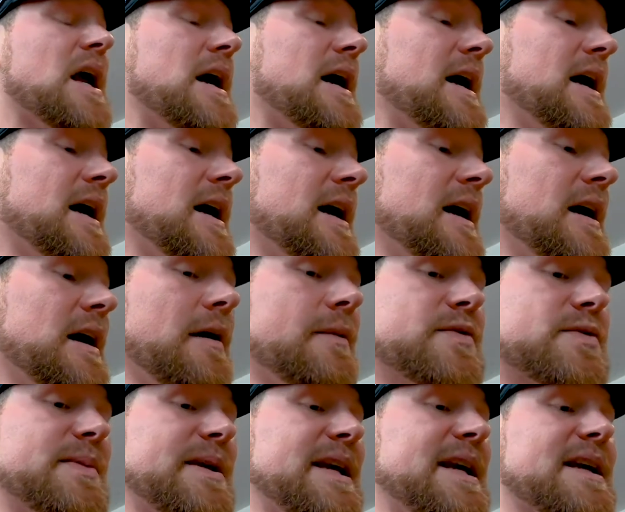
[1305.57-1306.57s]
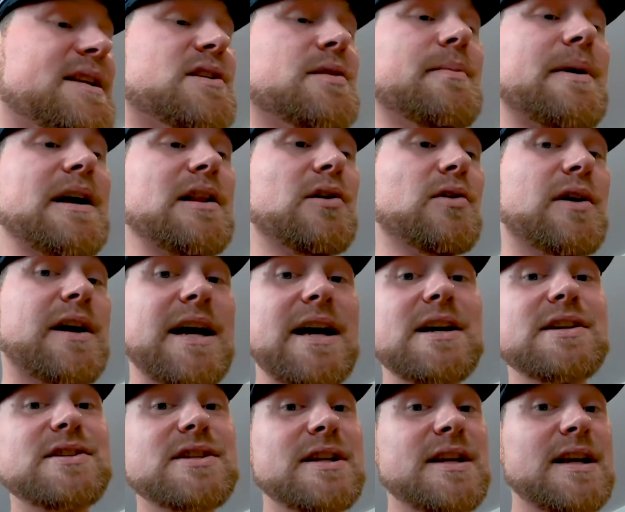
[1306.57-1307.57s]
Helps me get to my
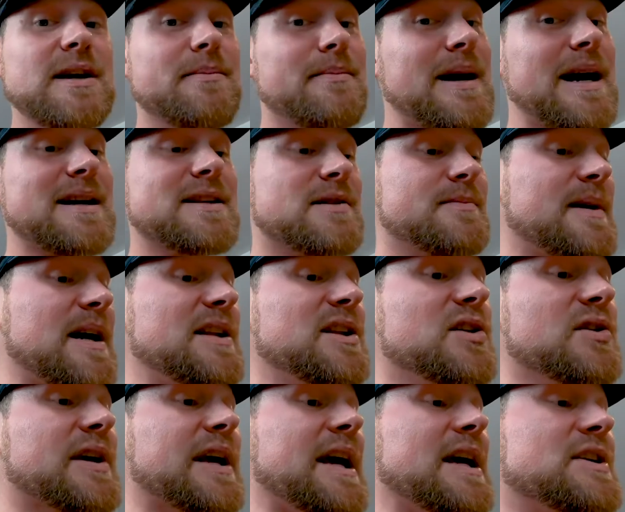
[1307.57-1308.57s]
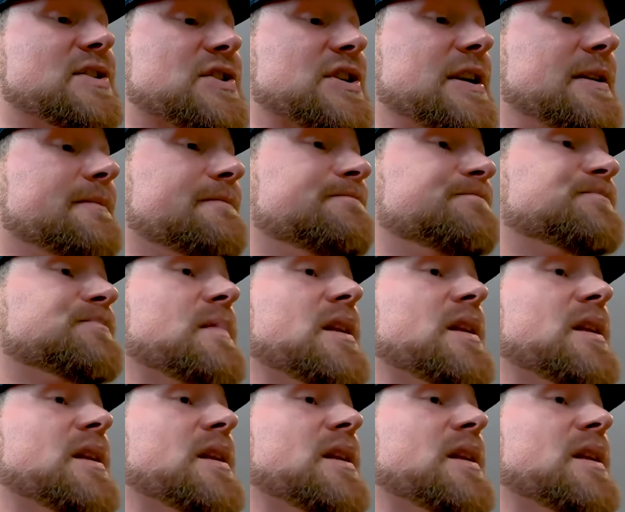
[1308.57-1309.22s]
location, get back to my location,